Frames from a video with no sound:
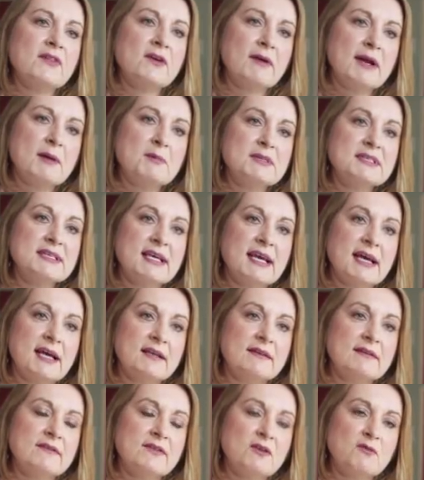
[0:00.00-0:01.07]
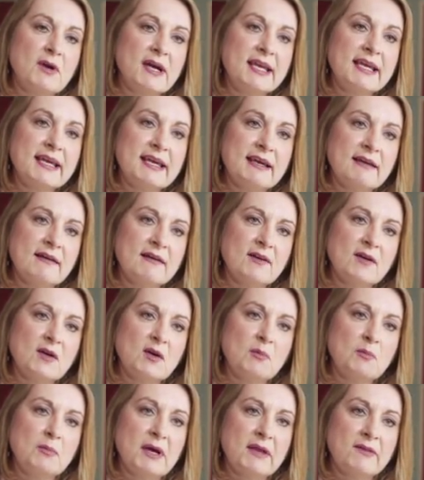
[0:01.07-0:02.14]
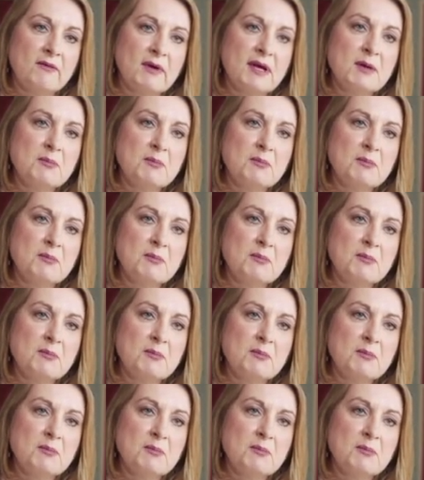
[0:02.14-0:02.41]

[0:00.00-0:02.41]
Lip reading: They're able to get the right care by the